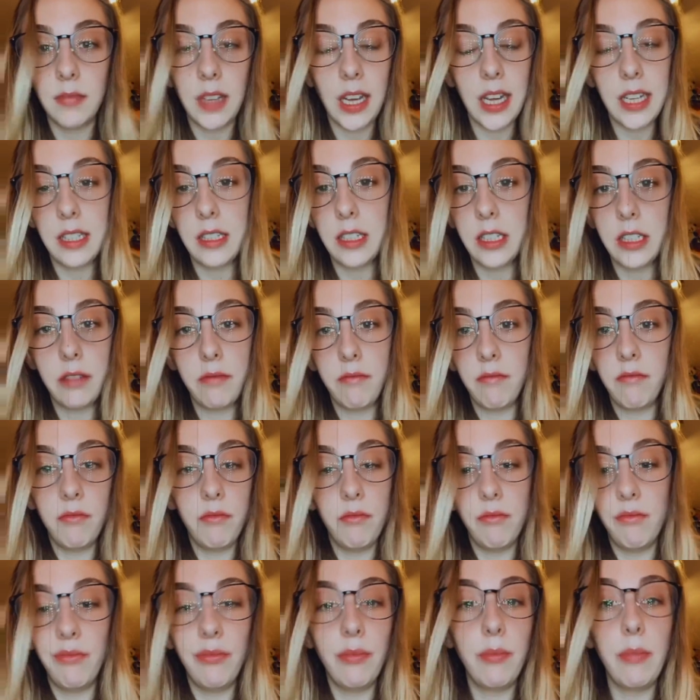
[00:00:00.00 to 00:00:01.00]
It's
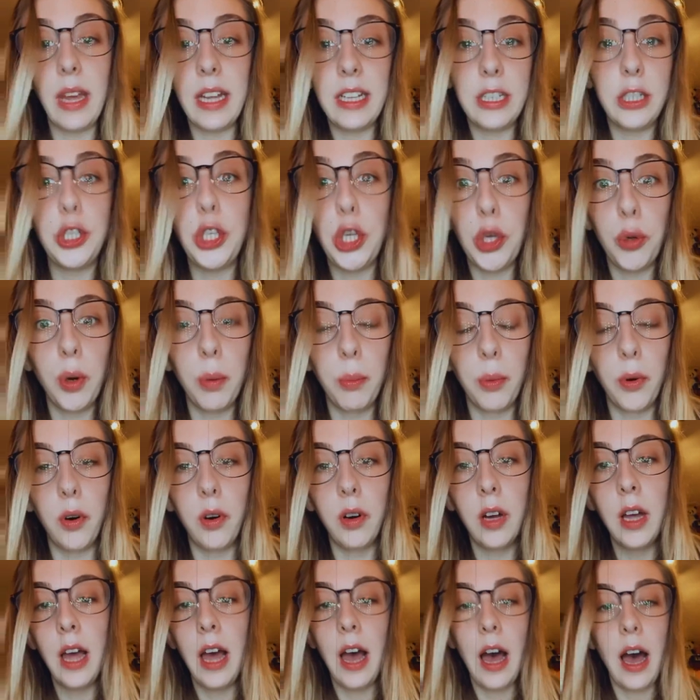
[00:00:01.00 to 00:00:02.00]

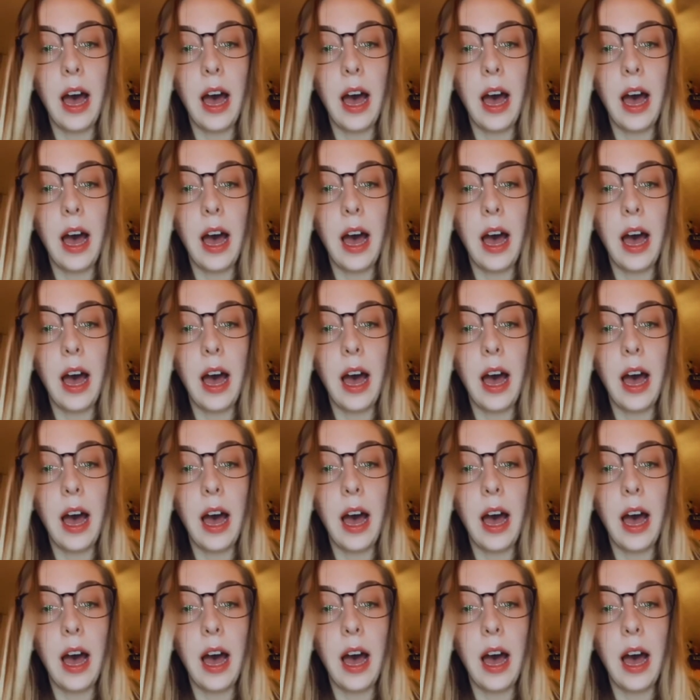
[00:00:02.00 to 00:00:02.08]
doable.